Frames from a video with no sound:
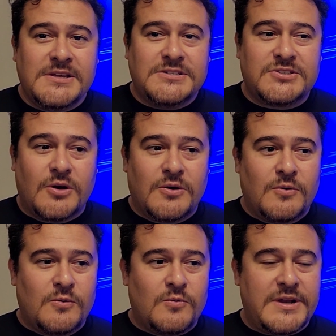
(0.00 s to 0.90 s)

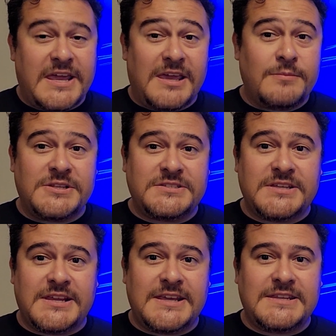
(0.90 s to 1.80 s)
So when I
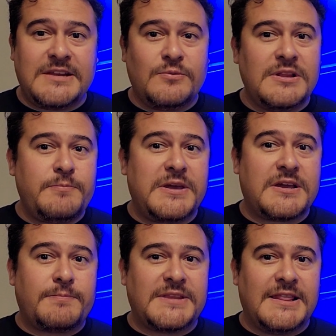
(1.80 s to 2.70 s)
imaged it, it didn't really
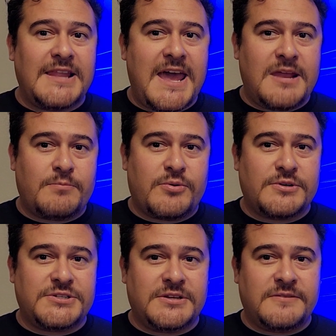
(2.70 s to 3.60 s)
pick up the LAN
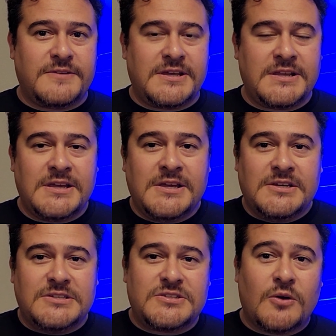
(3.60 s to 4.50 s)
portion of it.
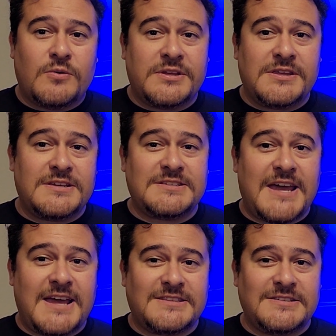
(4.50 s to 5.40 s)
So one of the things
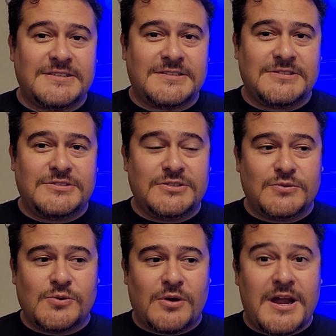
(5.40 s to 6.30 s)
I had to
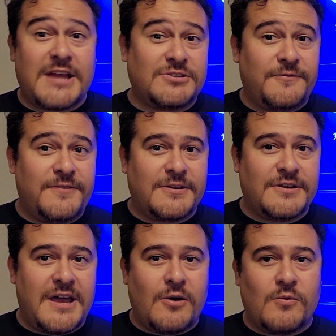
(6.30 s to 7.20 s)
do or I actually
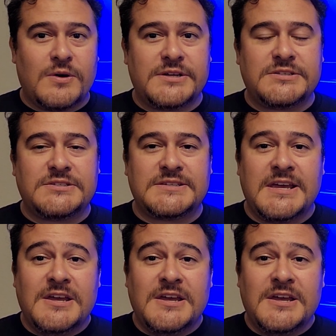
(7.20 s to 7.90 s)
figured out was